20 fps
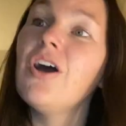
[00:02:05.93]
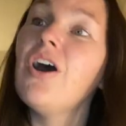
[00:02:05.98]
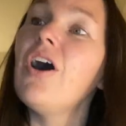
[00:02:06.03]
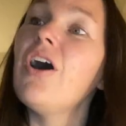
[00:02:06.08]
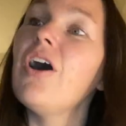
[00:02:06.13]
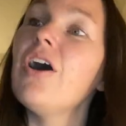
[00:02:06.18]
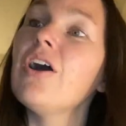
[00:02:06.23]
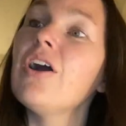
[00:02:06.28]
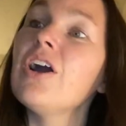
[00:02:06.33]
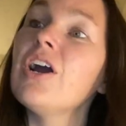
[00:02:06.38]

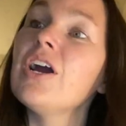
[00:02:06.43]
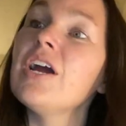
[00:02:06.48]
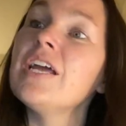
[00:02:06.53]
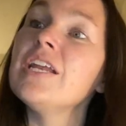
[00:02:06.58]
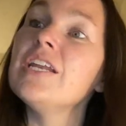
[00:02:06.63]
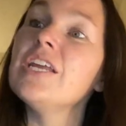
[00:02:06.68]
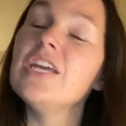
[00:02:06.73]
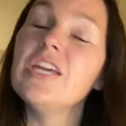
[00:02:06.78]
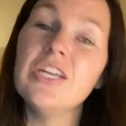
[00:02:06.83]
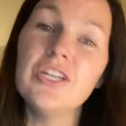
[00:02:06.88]
are
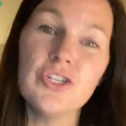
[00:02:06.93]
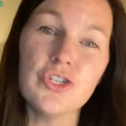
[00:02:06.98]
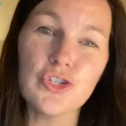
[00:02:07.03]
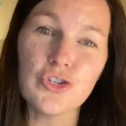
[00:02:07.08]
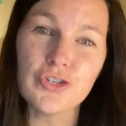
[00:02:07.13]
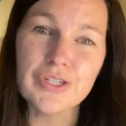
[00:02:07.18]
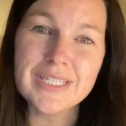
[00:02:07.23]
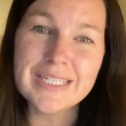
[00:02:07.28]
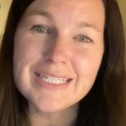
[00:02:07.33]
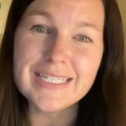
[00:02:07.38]
an
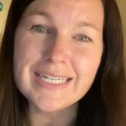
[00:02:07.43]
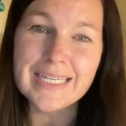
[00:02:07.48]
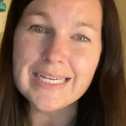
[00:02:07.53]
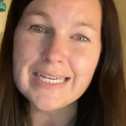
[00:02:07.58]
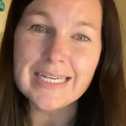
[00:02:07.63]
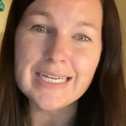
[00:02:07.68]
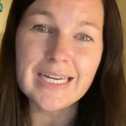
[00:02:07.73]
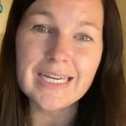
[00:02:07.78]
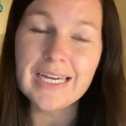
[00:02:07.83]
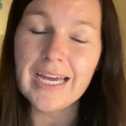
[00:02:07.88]

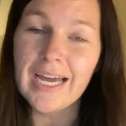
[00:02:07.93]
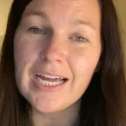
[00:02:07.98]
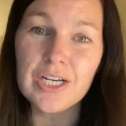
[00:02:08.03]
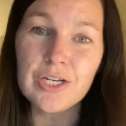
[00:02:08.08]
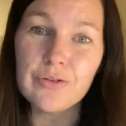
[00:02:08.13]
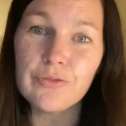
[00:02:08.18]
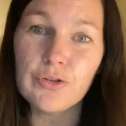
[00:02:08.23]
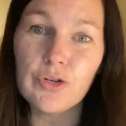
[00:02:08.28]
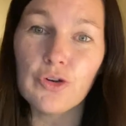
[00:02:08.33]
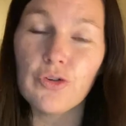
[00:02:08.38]
interesting kind
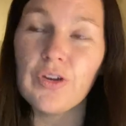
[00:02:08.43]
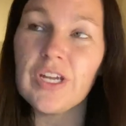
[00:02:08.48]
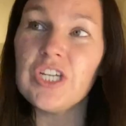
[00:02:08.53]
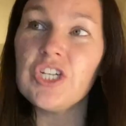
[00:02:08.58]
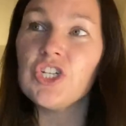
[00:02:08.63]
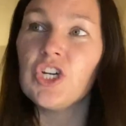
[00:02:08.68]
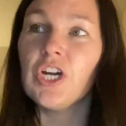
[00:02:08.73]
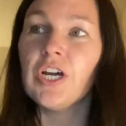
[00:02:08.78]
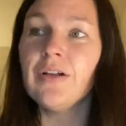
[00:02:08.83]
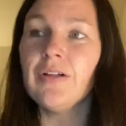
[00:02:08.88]
of
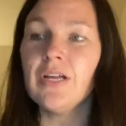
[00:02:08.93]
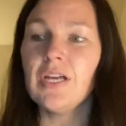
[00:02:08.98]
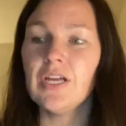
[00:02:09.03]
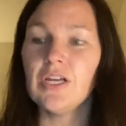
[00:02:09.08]
creature.